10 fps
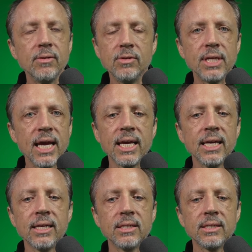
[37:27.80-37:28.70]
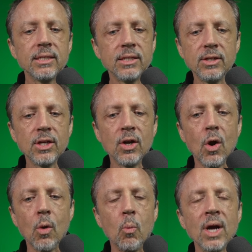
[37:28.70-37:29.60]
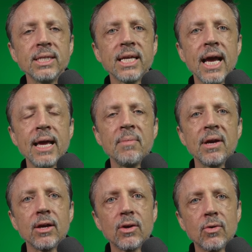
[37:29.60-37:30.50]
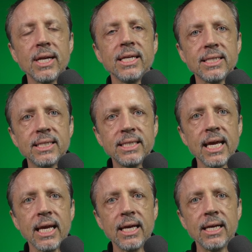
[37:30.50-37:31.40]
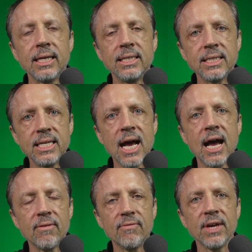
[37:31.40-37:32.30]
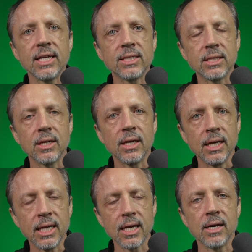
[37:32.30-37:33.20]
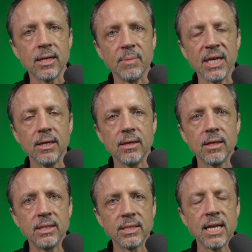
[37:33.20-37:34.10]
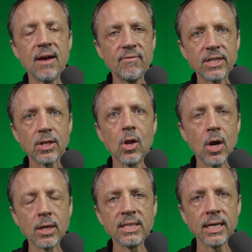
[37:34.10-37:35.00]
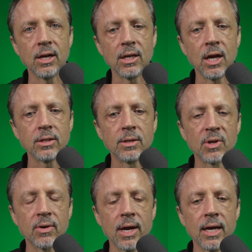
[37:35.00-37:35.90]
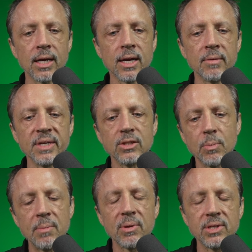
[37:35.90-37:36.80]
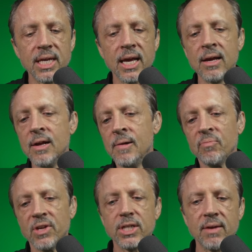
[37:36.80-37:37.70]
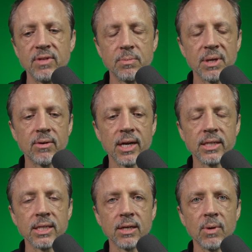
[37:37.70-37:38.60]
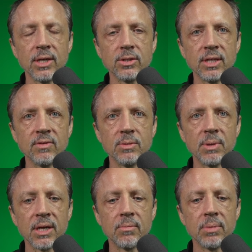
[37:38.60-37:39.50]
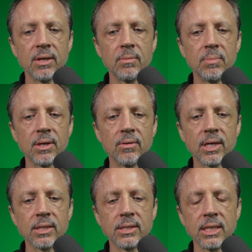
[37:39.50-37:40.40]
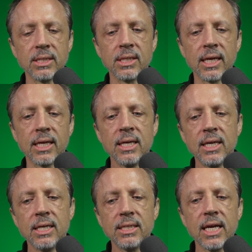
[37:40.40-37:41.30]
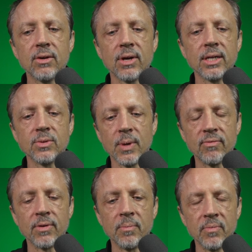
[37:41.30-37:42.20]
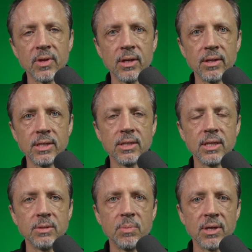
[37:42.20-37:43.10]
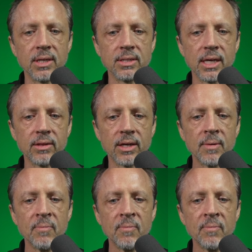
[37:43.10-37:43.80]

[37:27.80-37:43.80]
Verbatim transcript: Taking, you know, a one time credit sync does not fix an economy. It does not fix a long term long term economy. So people are saying you should have this big credit sink. Why don't you have these big big big credit sinks? And like take credits away from you know these these billionaires out there.